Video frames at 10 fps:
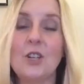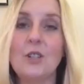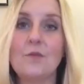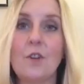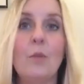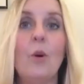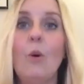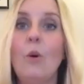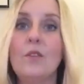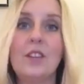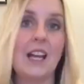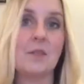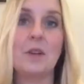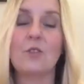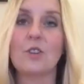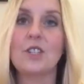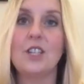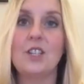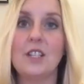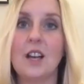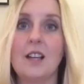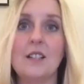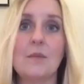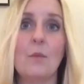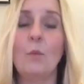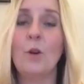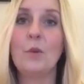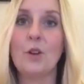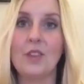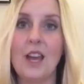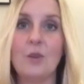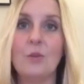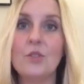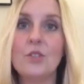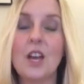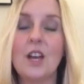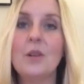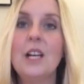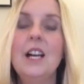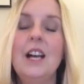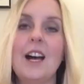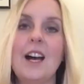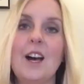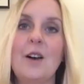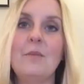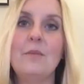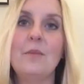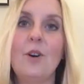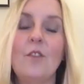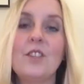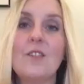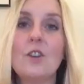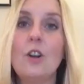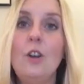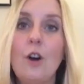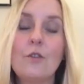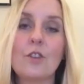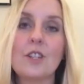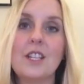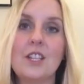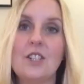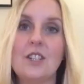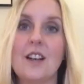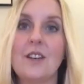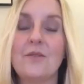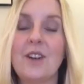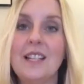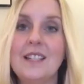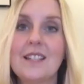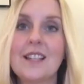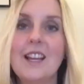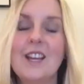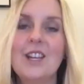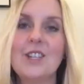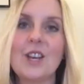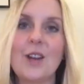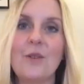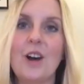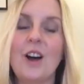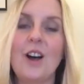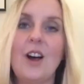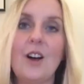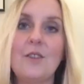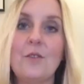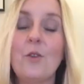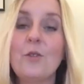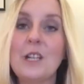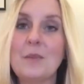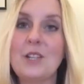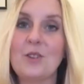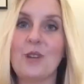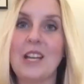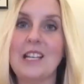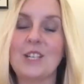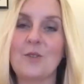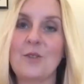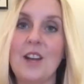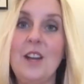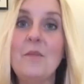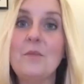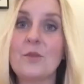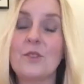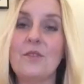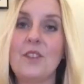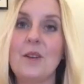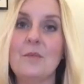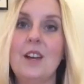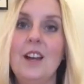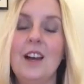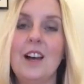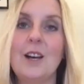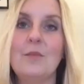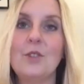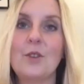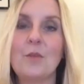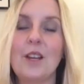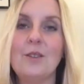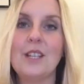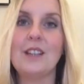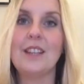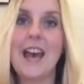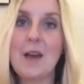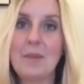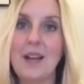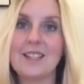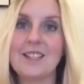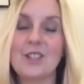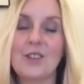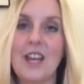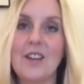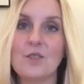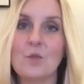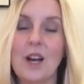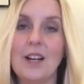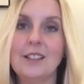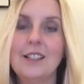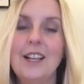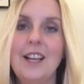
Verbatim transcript: choose from. All of the Caterpillar cross stitch designs will be on there also. Um, obviously, I've got a lot of cross-stitch designer friends, so I've already been talking to a number of them um, to uploading their patterns on there as well